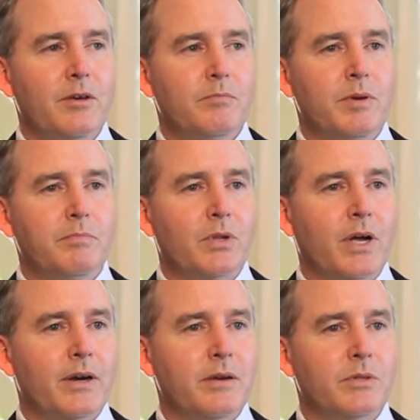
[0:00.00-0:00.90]
People
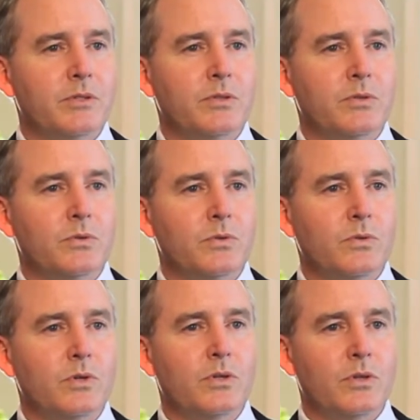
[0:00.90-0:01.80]
are able to
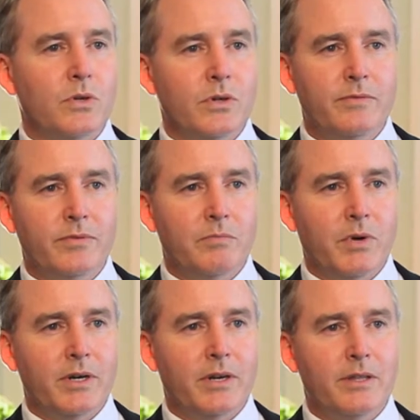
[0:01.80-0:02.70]
learn from
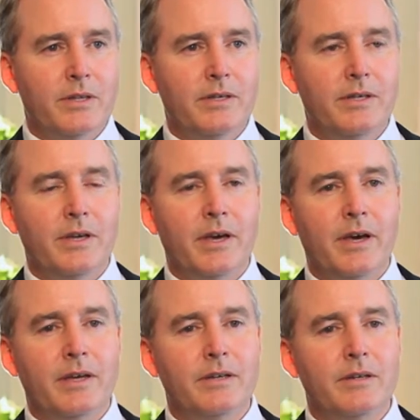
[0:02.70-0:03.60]
one another,
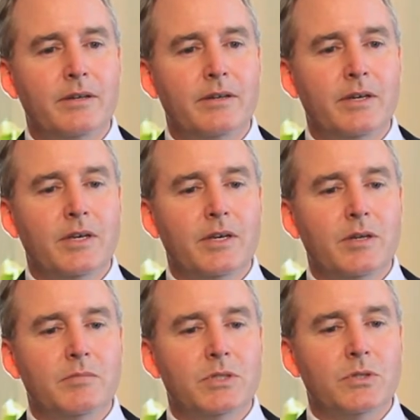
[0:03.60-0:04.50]
and
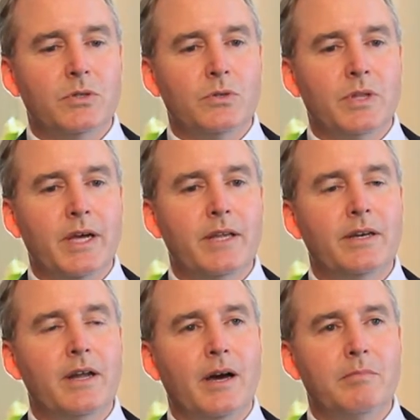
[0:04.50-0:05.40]
Mr.
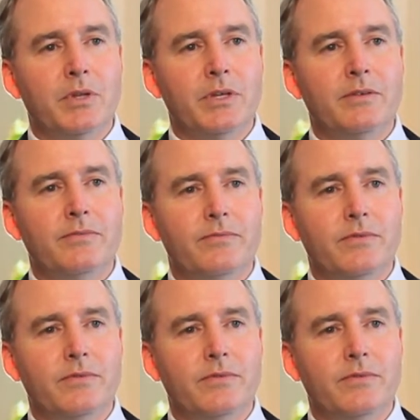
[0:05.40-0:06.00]
Gulen, I believe,